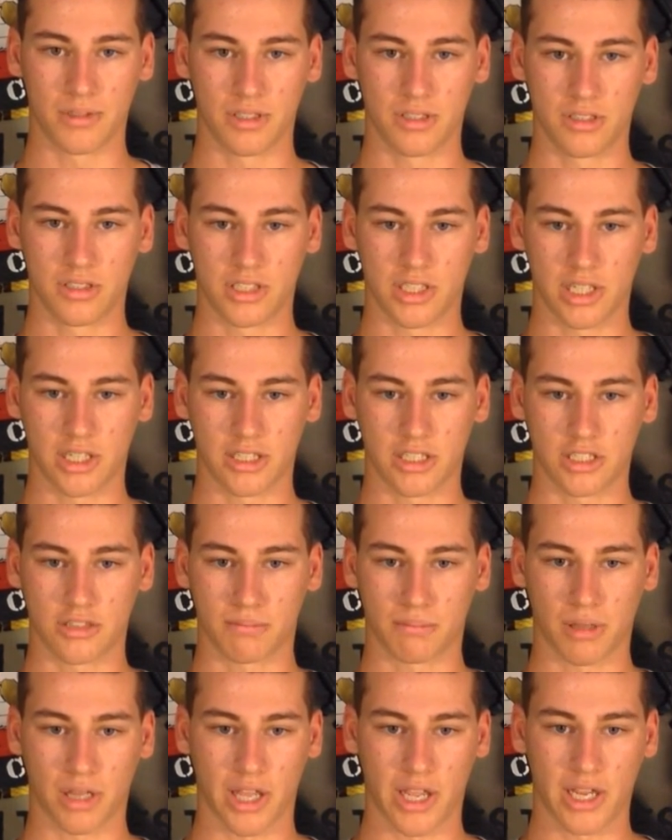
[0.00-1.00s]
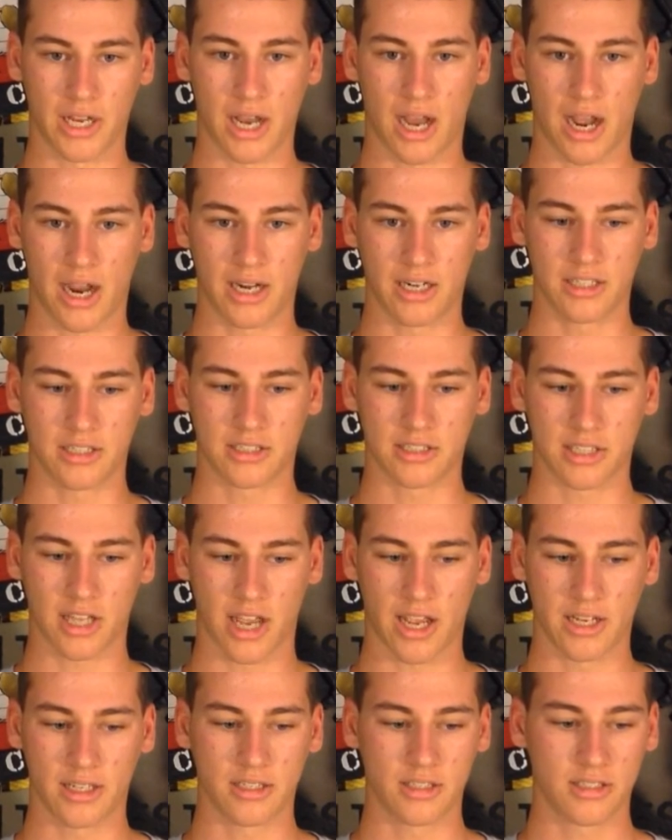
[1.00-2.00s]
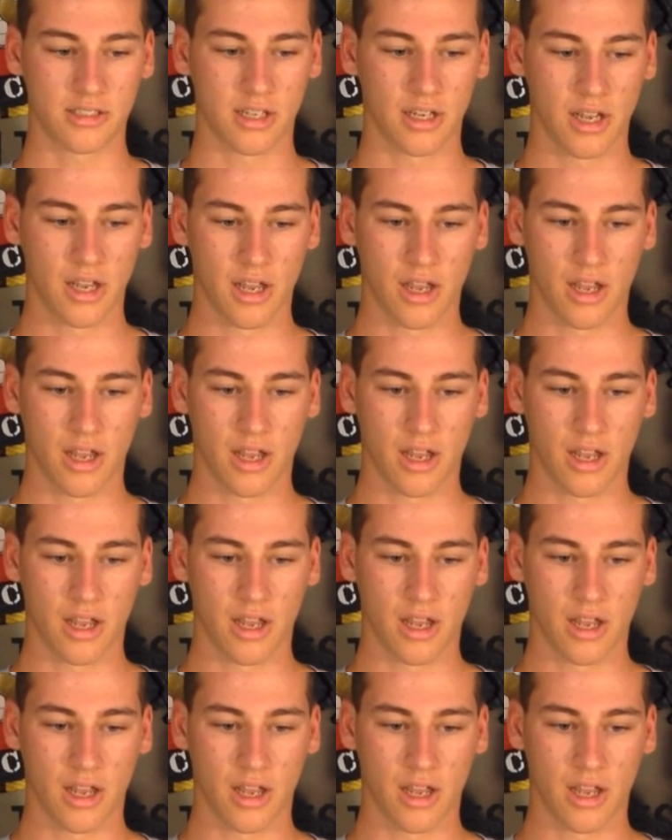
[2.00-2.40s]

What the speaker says: using just plain iron sights.